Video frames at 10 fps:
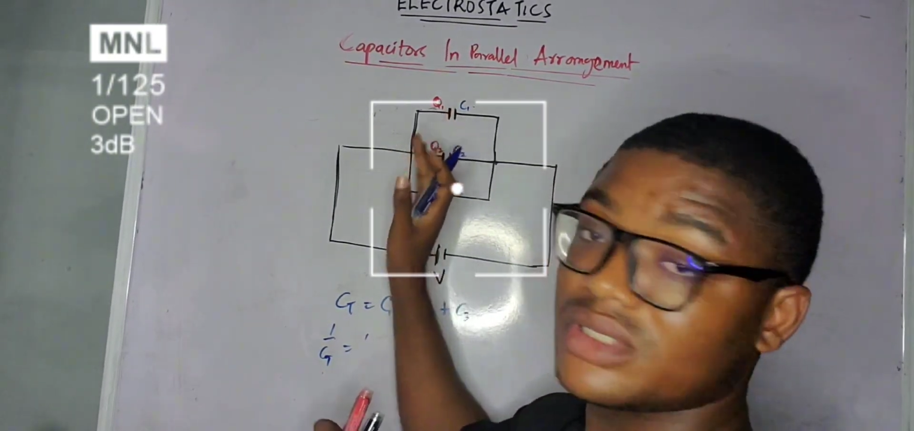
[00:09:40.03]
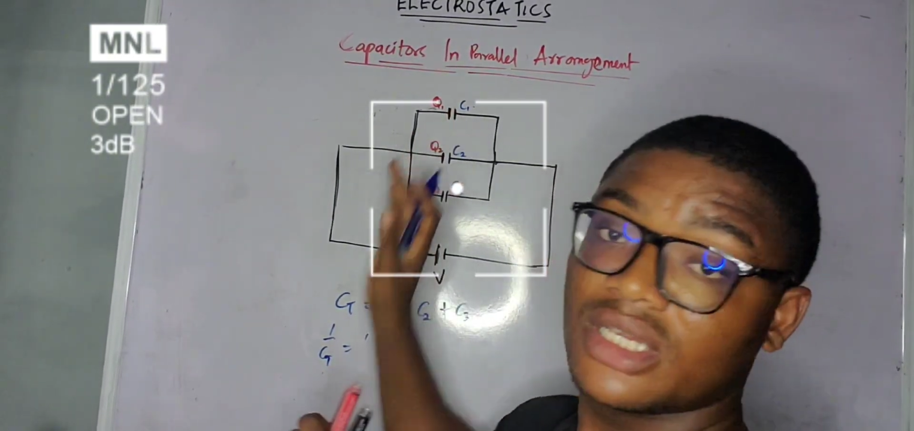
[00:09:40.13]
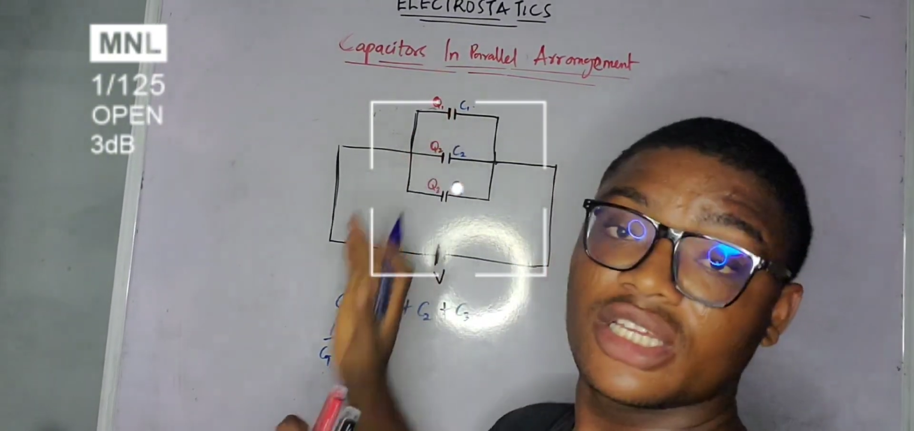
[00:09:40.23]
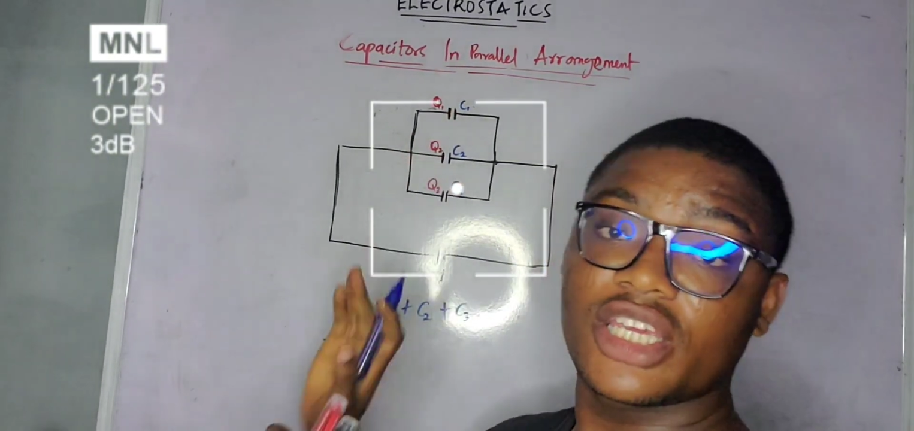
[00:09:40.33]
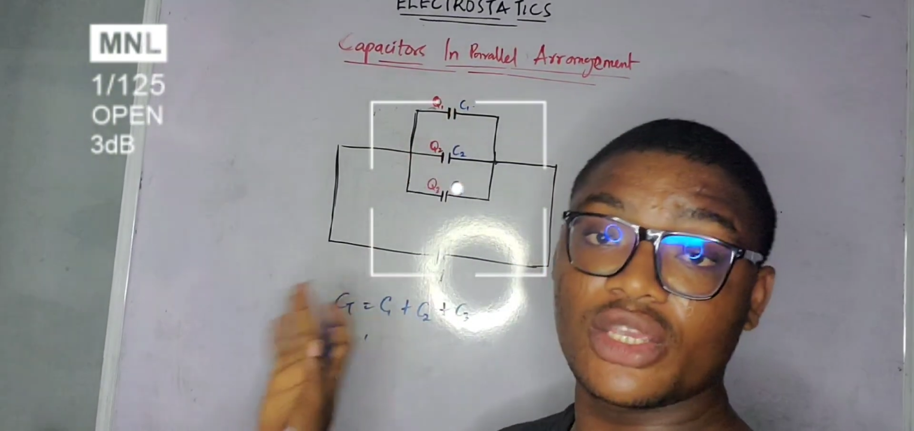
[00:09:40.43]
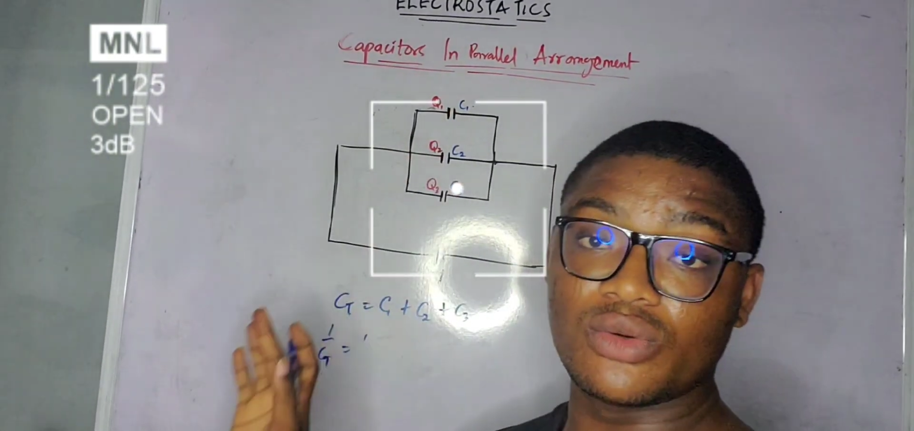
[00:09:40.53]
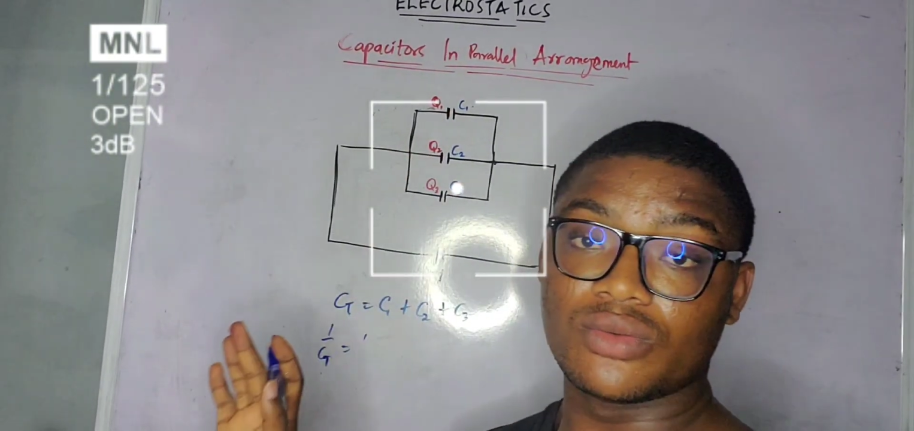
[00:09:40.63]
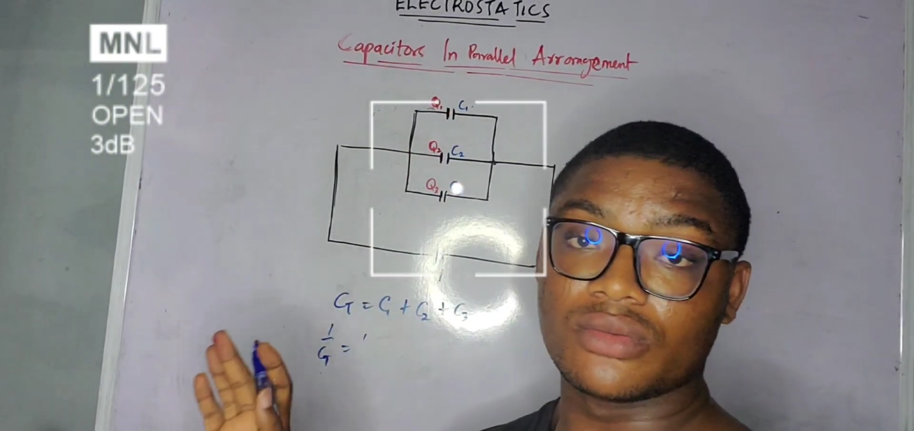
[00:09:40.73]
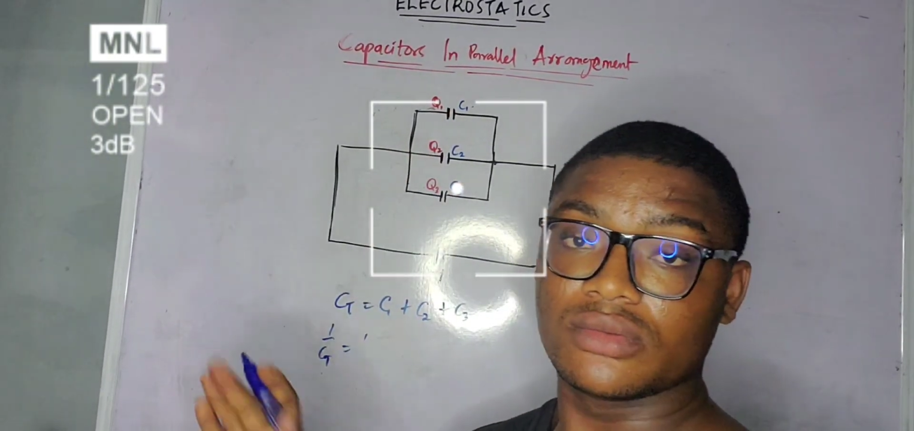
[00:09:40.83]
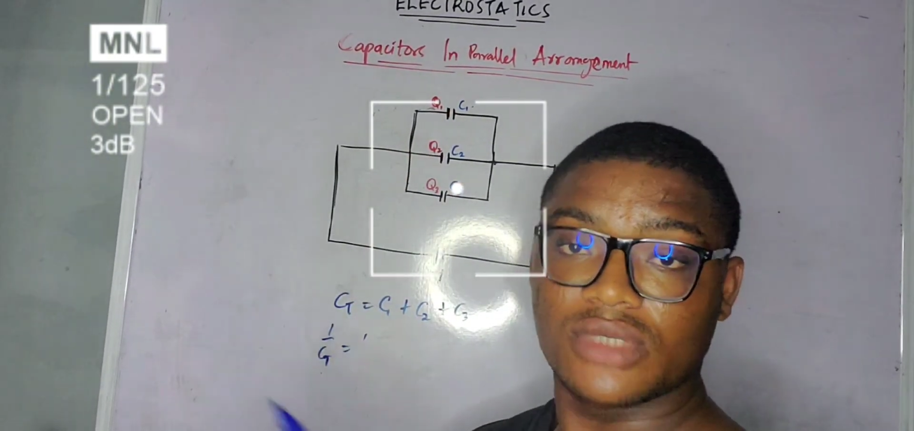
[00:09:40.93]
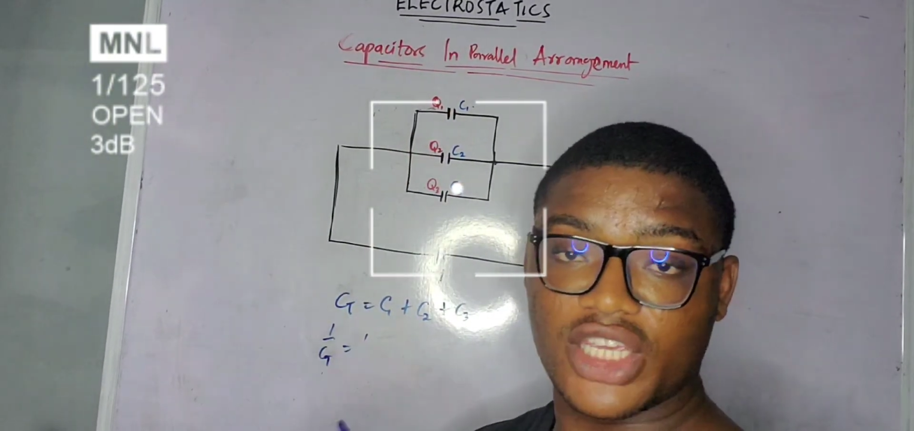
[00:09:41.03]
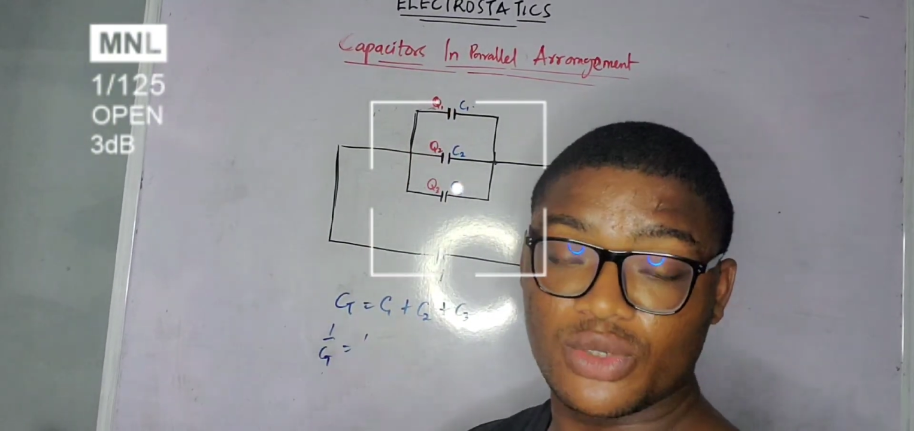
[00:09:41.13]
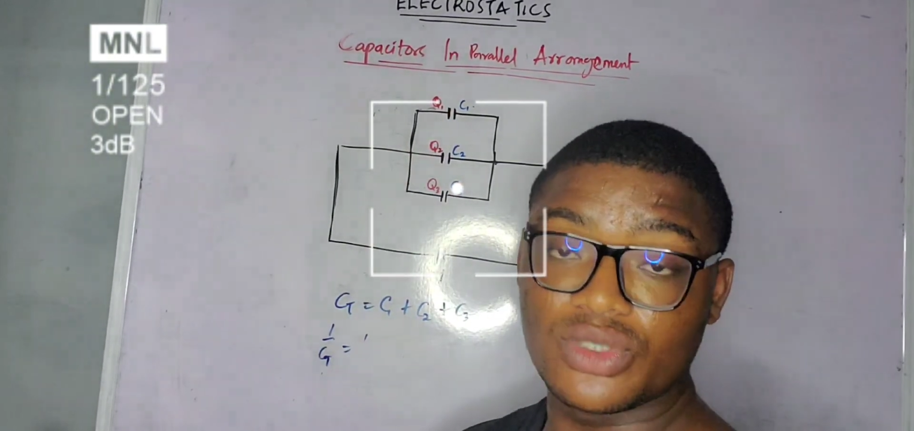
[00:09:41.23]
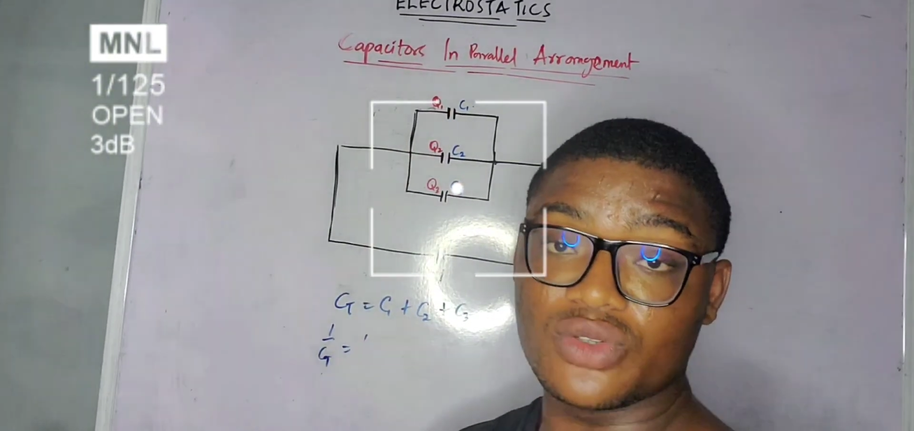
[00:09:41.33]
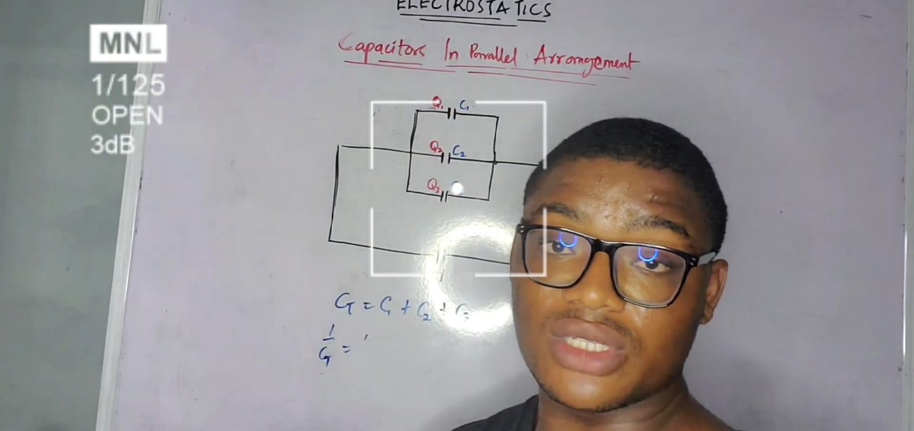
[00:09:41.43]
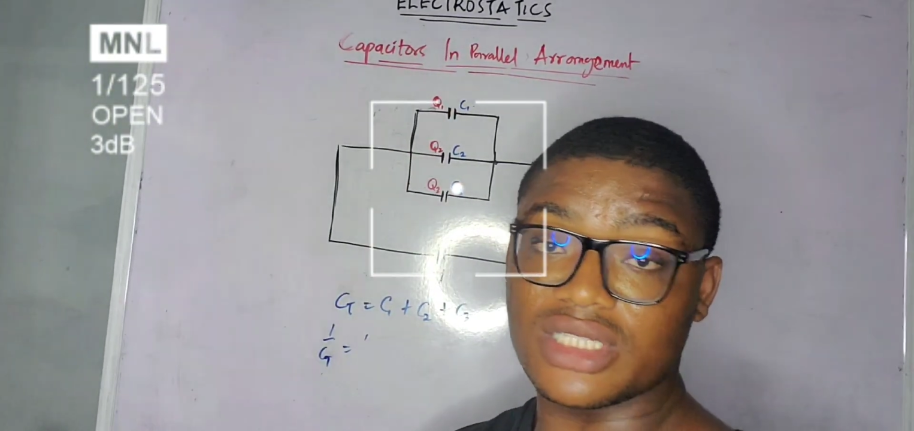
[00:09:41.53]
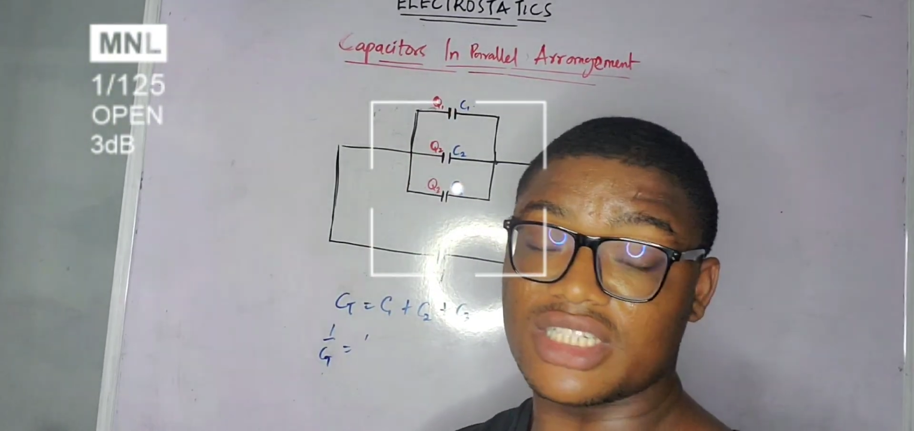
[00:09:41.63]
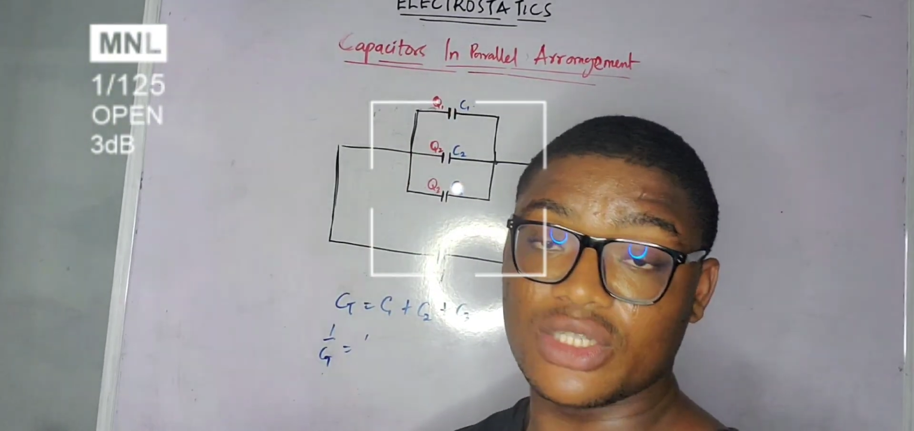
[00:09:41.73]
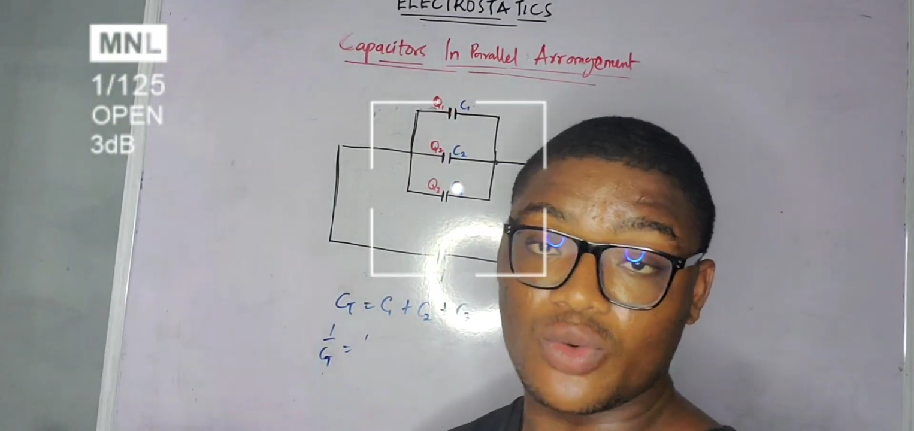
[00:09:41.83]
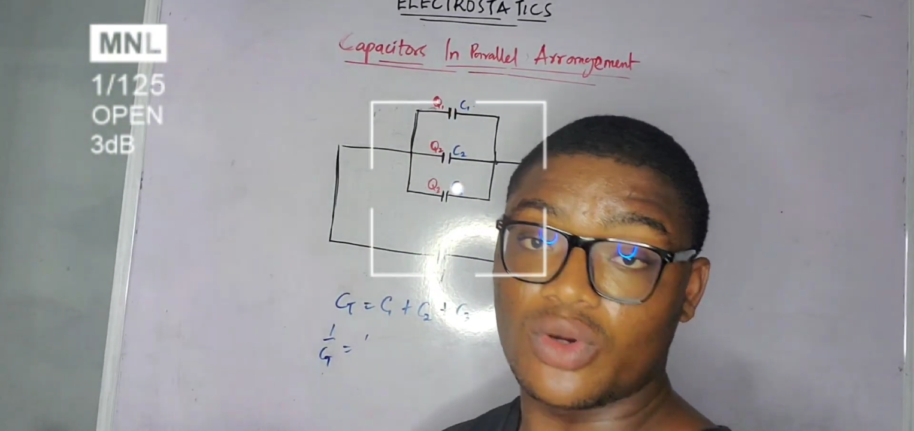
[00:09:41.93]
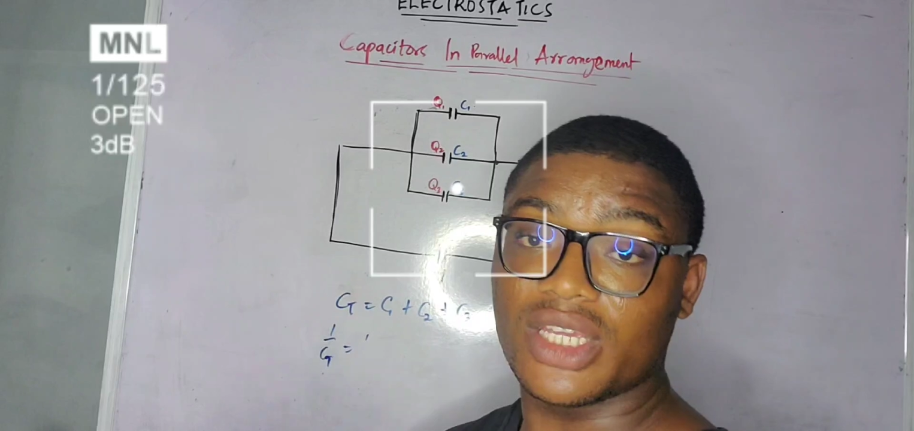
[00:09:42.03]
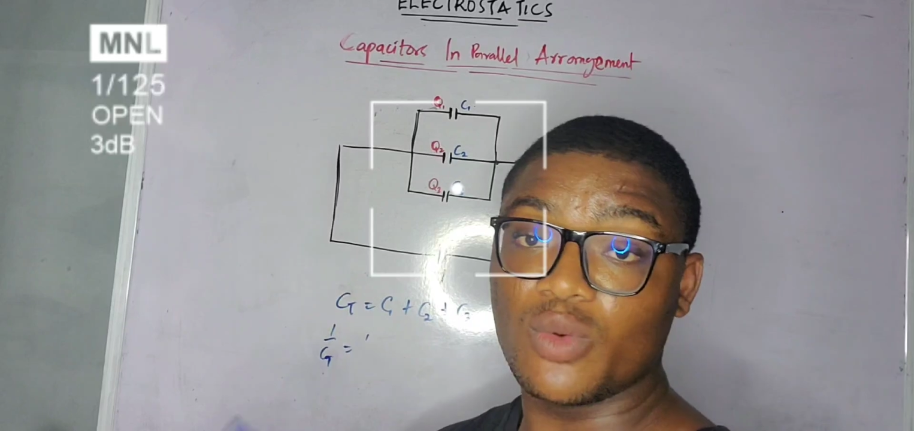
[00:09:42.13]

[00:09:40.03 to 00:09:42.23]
what? Q. Q is what is equal.